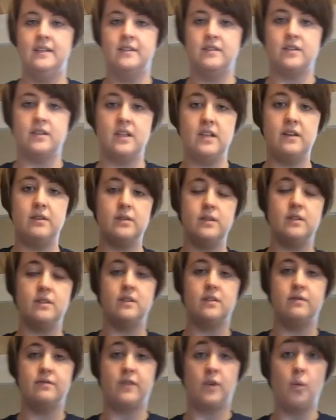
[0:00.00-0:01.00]
So that
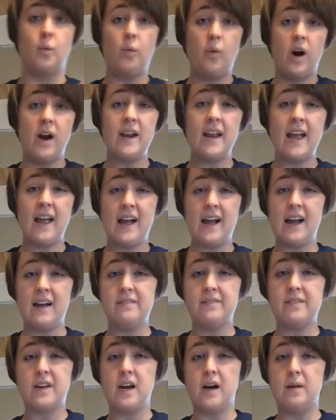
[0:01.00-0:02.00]
was, for 1/2
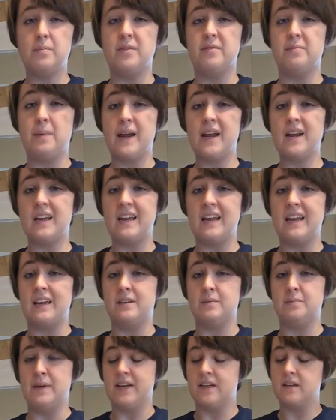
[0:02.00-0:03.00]
cup of
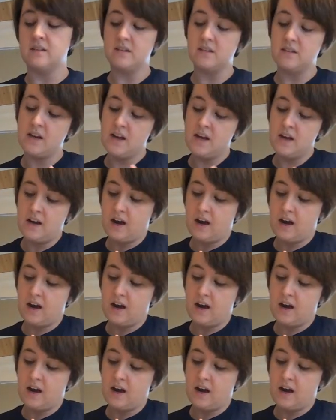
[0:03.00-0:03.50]
pancake mix,